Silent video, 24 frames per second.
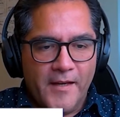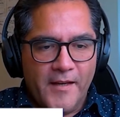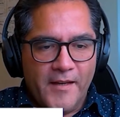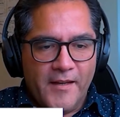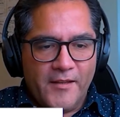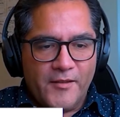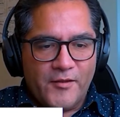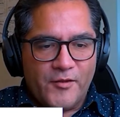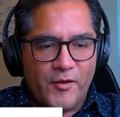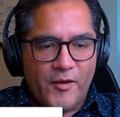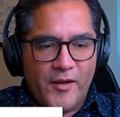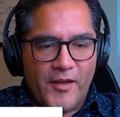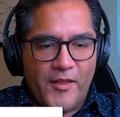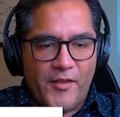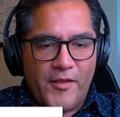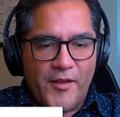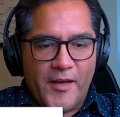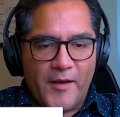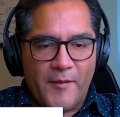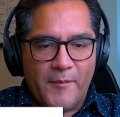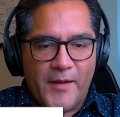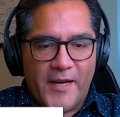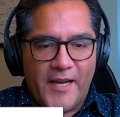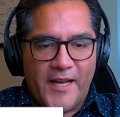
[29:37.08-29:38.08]
So I
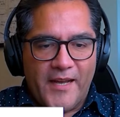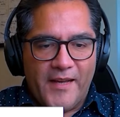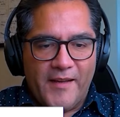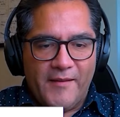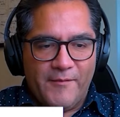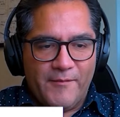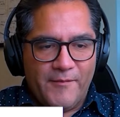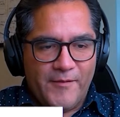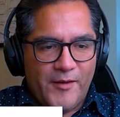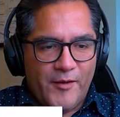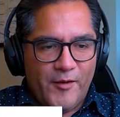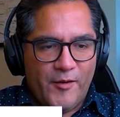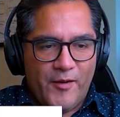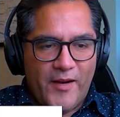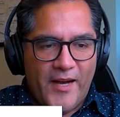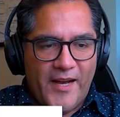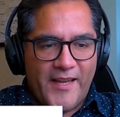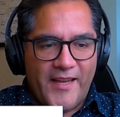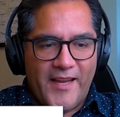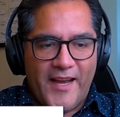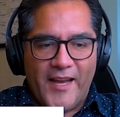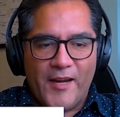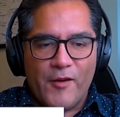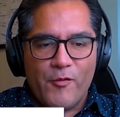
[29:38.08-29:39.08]
think, but
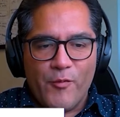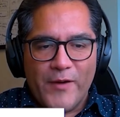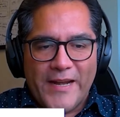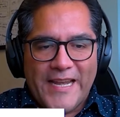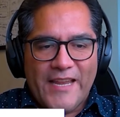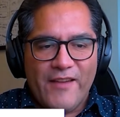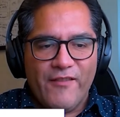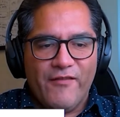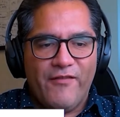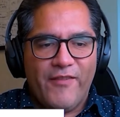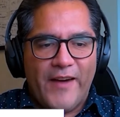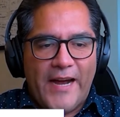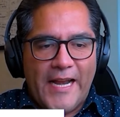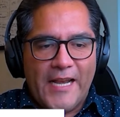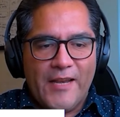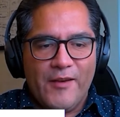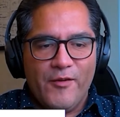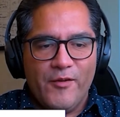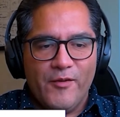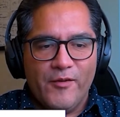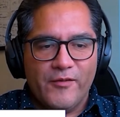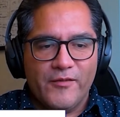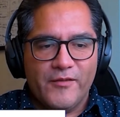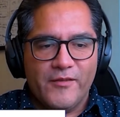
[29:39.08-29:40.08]
I really
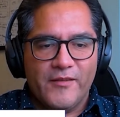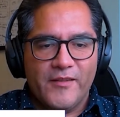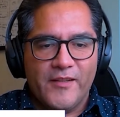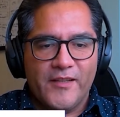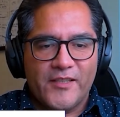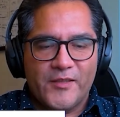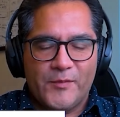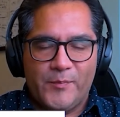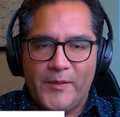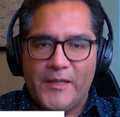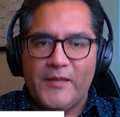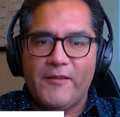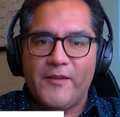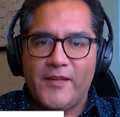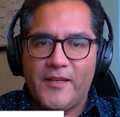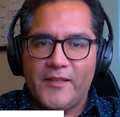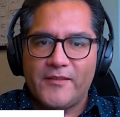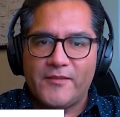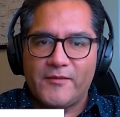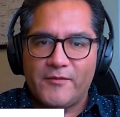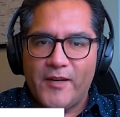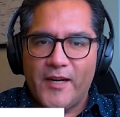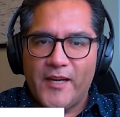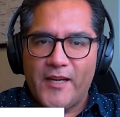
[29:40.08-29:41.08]
value
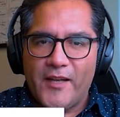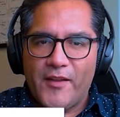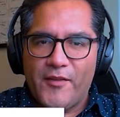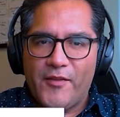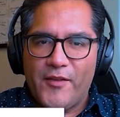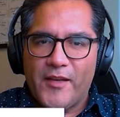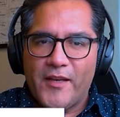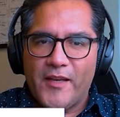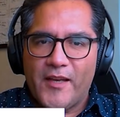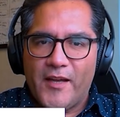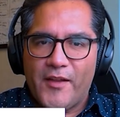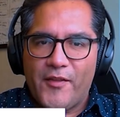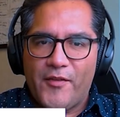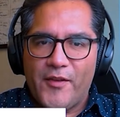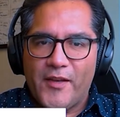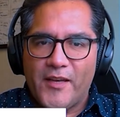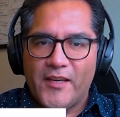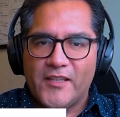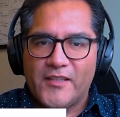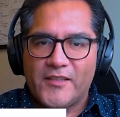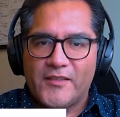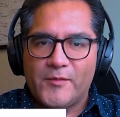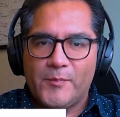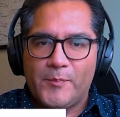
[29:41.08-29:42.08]
experience, right? I think
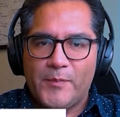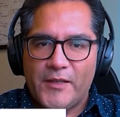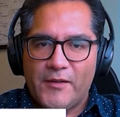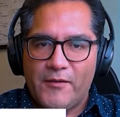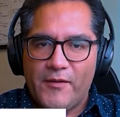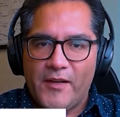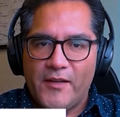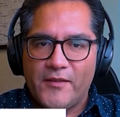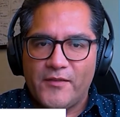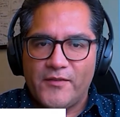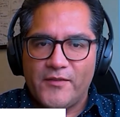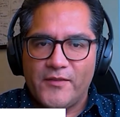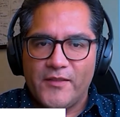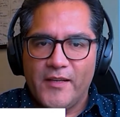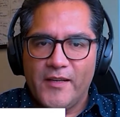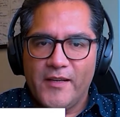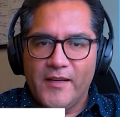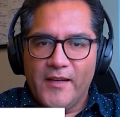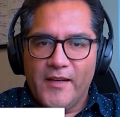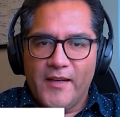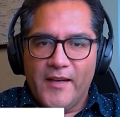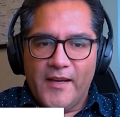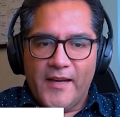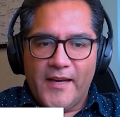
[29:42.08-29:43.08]
experience
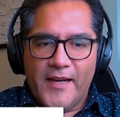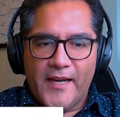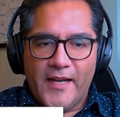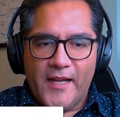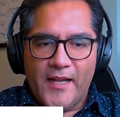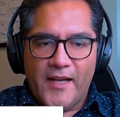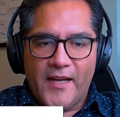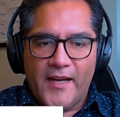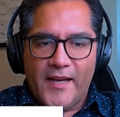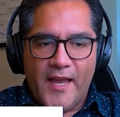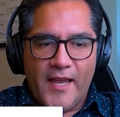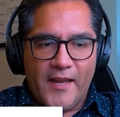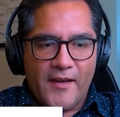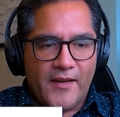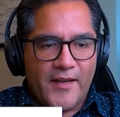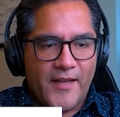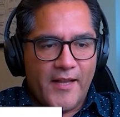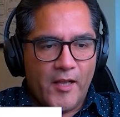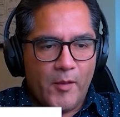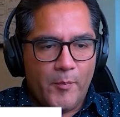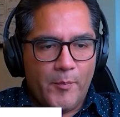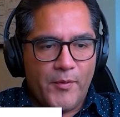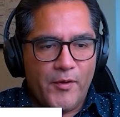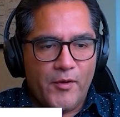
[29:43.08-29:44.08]
again
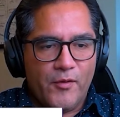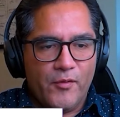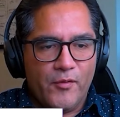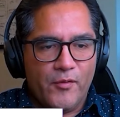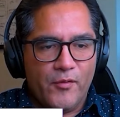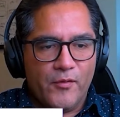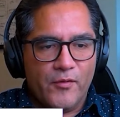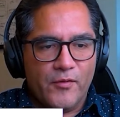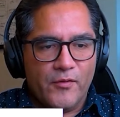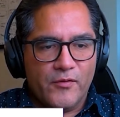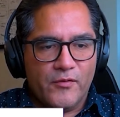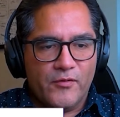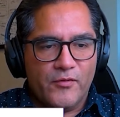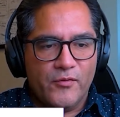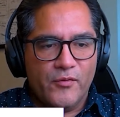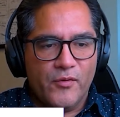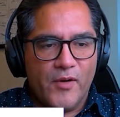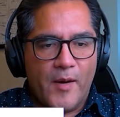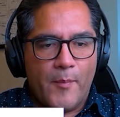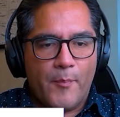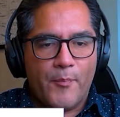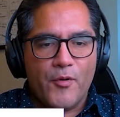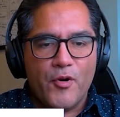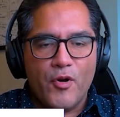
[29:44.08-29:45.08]
help you to
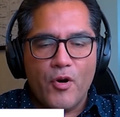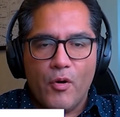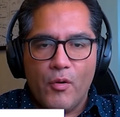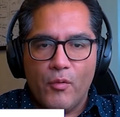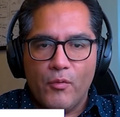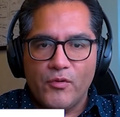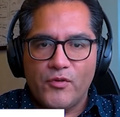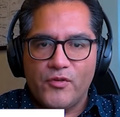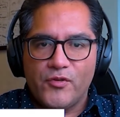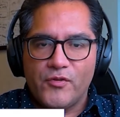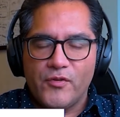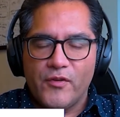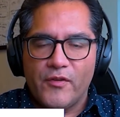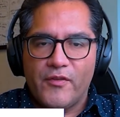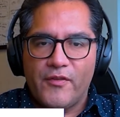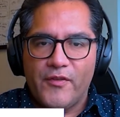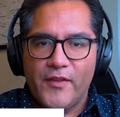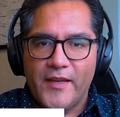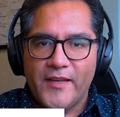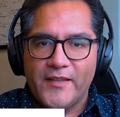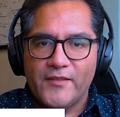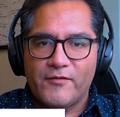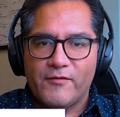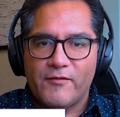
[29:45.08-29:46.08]
approach
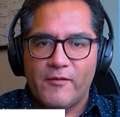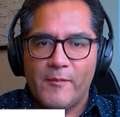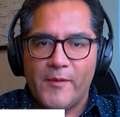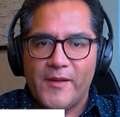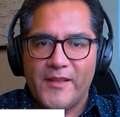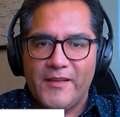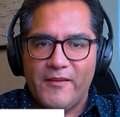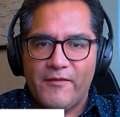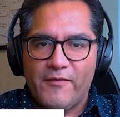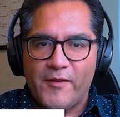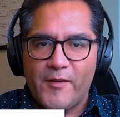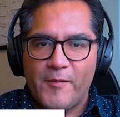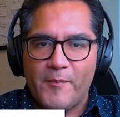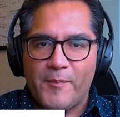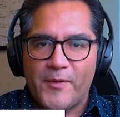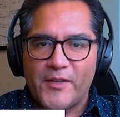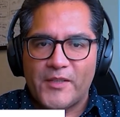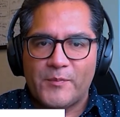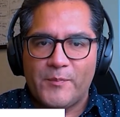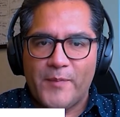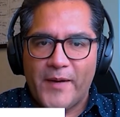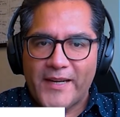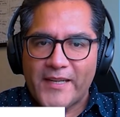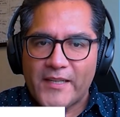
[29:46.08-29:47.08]
things from a different
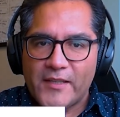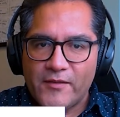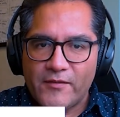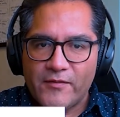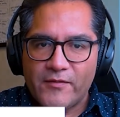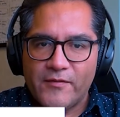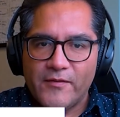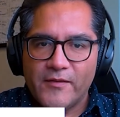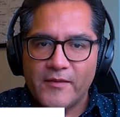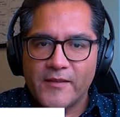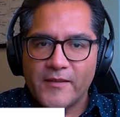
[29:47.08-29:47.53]
perspective.